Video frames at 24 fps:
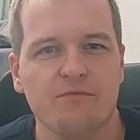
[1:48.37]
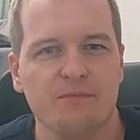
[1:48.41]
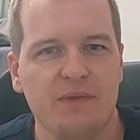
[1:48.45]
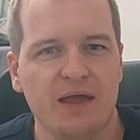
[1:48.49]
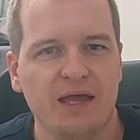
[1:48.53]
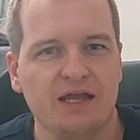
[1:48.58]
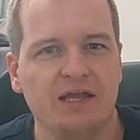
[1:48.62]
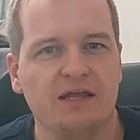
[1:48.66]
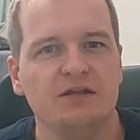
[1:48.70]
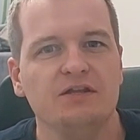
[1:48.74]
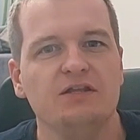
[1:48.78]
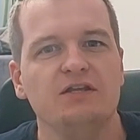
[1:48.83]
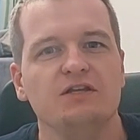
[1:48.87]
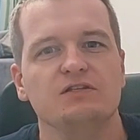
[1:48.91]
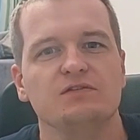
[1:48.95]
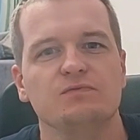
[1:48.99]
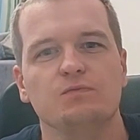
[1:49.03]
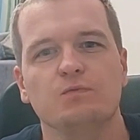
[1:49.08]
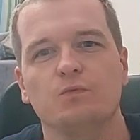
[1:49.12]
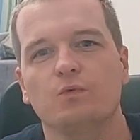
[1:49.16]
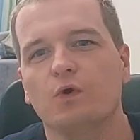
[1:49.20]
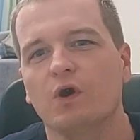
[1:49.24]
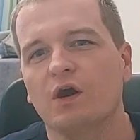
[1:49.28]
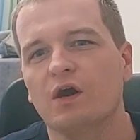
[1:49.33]

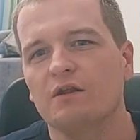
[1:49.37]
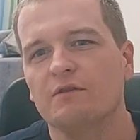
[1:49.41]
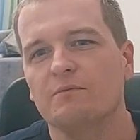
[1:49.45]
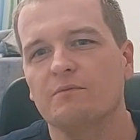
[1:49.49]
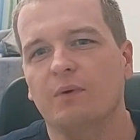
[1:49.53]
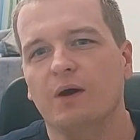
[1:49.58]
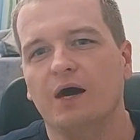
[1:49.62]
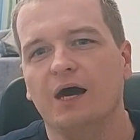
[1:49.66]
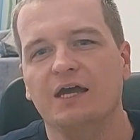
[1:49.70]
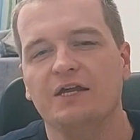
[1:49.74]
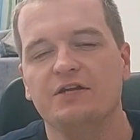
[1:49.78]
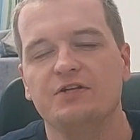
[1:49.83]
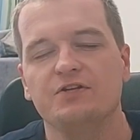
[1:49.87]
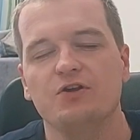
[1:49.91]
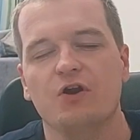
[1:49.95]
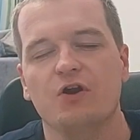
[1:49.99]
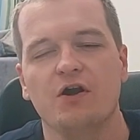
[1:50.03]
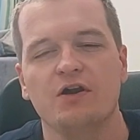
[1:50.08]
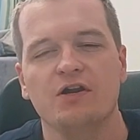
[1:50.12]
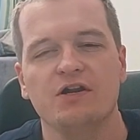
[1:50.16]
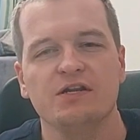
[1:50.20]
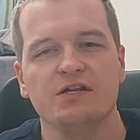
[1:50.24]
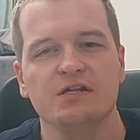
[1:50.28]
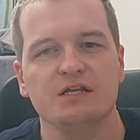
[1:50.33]
mechanism worked by
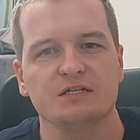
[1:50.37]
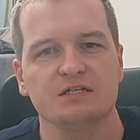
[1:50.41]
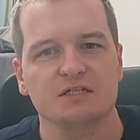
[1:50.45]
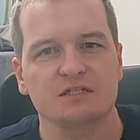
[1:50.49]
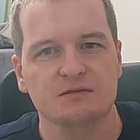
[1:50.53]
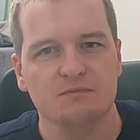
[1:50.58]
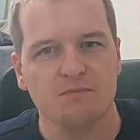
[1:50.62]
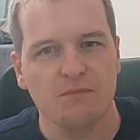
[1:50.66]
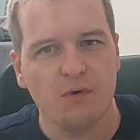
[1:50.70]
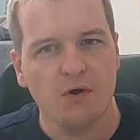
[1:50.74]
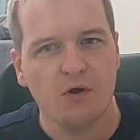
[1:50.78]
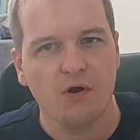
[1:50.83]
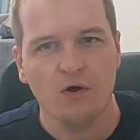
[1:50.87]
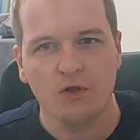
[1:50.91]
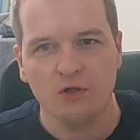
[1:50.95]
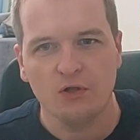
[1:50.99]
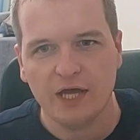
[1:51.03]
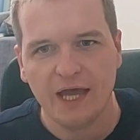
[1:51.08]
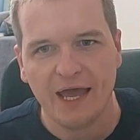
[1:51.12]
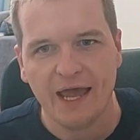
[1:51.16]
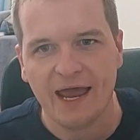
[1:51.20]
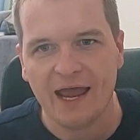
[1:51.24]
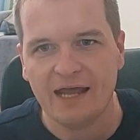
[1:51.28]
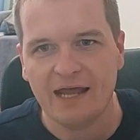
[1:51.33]
turning a small
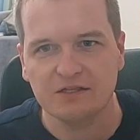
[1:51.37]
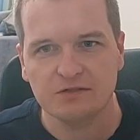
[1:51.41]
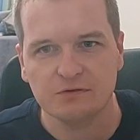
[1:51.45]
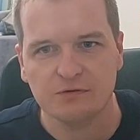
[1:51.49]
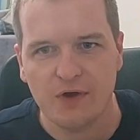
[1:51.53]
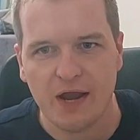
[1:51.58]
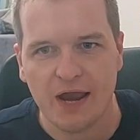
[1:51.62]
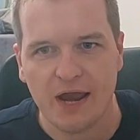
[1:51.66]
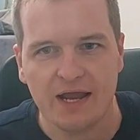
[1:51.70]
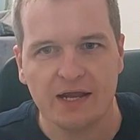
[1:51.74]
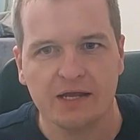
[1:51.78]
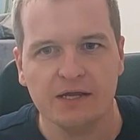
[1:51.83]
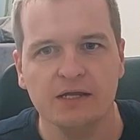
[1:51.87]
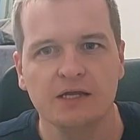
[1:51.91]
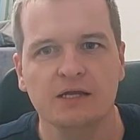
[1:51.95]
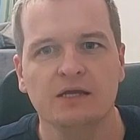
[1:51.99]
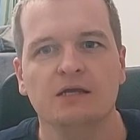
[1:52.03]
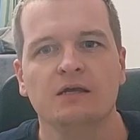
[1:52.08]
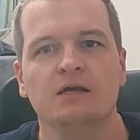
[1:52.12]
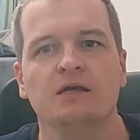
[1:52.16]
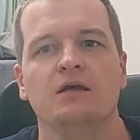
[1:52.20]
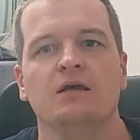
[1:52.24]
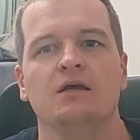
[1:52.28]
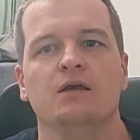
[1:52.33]
hand crank
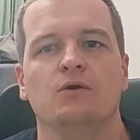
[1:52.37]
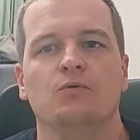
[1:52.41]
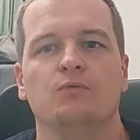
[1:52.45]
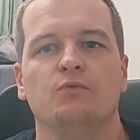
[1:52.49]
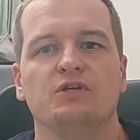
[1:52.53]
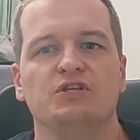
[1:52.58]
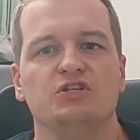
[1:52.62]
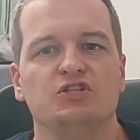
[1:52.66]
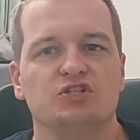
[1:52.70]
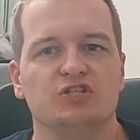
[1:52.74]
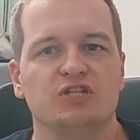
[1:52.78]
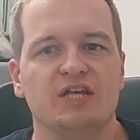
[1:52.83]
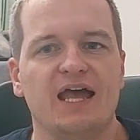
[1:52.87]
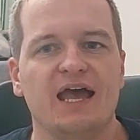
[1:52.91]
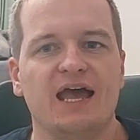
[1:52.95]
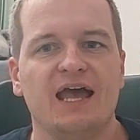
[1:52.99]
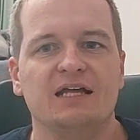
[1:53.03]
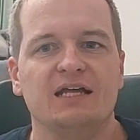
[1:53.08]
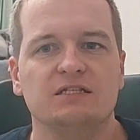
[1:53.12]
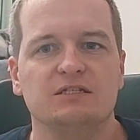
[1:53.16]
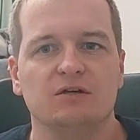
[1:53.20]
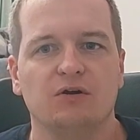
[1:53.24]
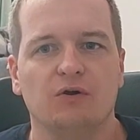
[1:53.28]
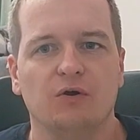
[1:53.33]
which
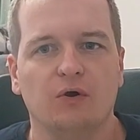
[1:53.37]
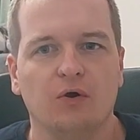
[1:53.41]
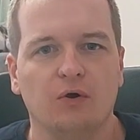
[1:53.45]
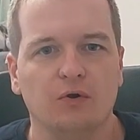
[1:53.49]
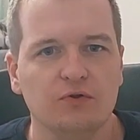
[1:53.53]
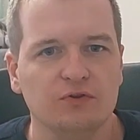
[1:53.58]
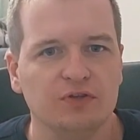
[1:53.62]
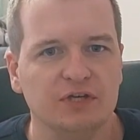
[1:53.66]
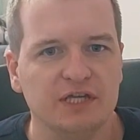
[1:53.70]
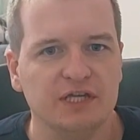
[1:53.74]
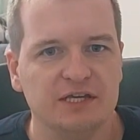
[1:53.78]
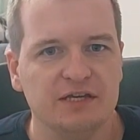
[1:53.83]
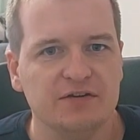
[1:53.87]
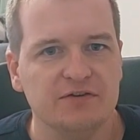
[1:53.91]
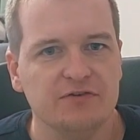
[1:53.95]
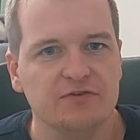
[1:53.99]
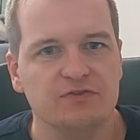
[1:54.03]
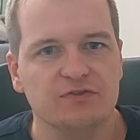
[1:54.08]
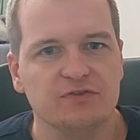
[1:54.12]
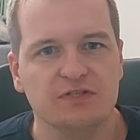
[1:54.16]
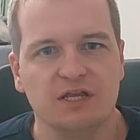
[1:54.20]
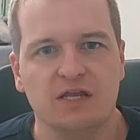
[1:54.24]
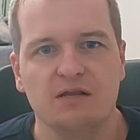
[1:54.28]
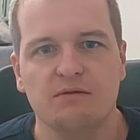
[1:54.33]
set all the
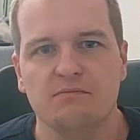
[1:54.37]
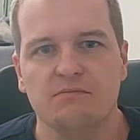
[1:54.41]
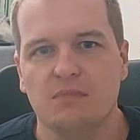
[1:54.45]
gears in